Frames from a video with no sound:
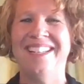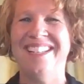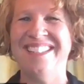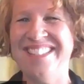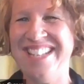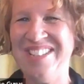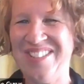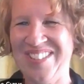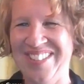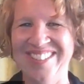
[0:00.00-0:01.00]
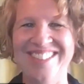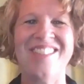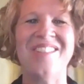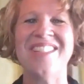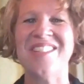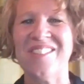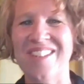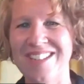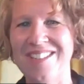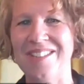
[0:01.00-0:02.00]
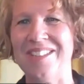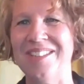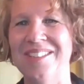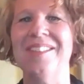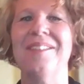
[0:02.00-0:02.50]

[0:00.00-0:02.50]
a teacher to a director,